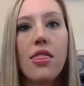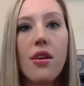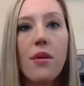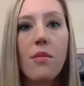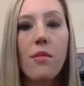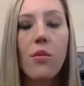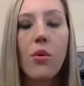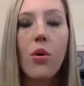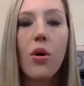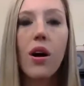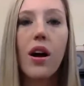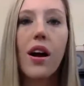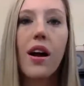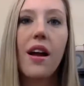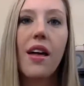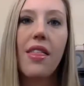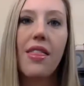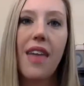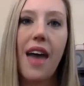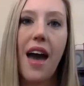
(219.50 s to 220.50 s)
the
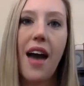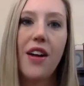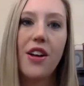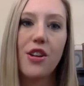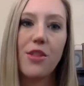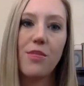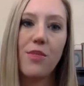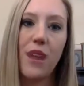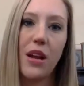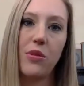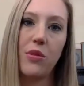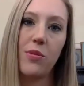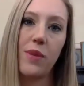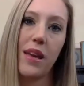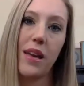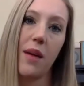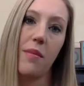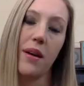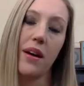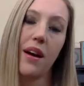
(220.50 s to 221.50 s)
more that your brain will
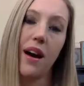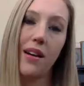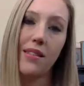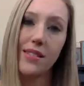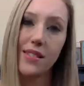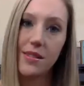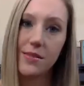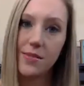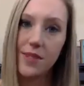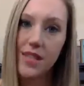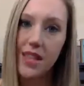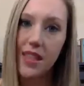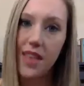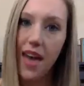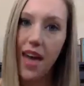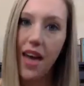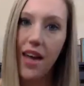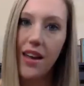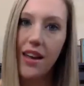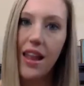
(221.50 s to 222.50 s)
become accustomed to
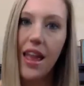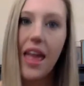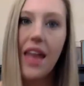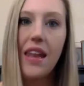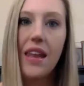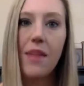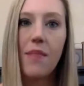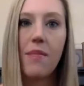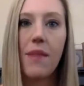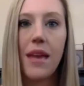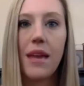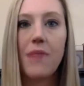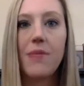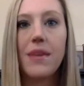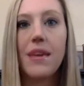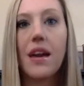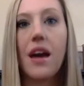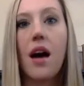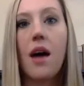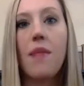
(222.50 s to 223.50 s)
that, and it might
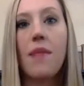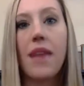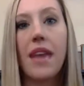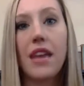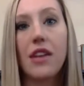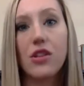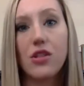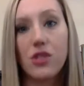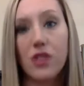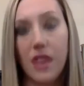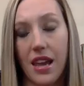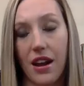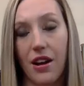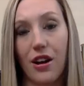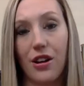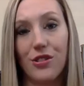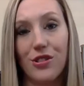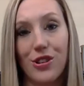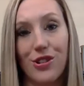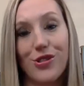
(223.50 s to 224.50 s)
become a
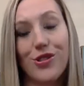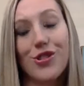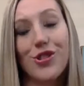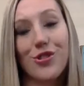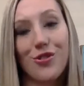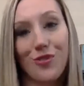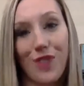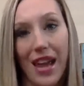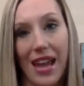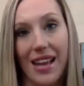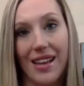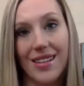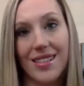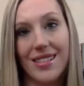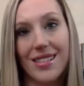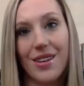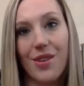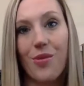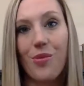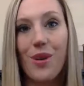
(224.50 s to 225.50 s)
character
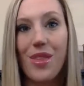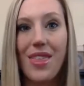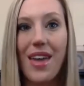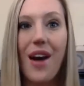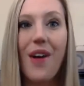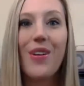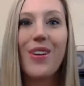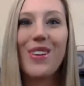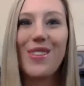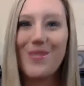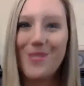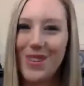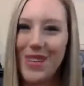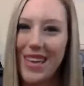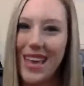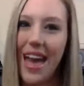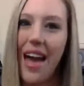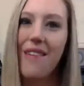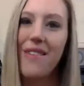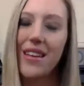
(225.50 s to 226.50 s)
trait without you
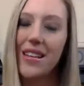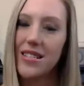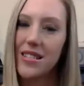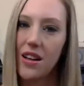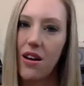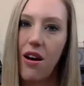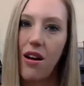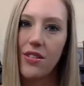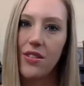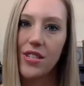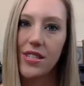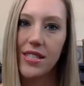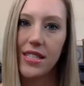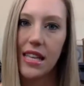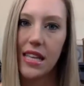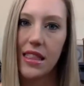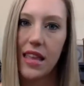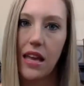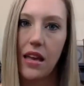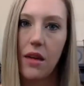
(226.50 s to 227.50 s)
really having to
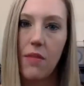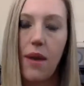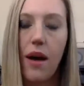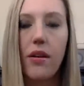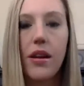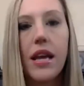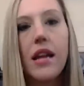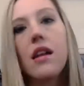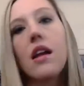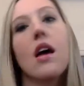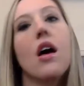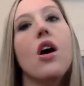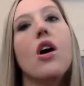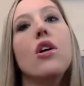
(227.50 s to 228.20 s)
consciously think about it.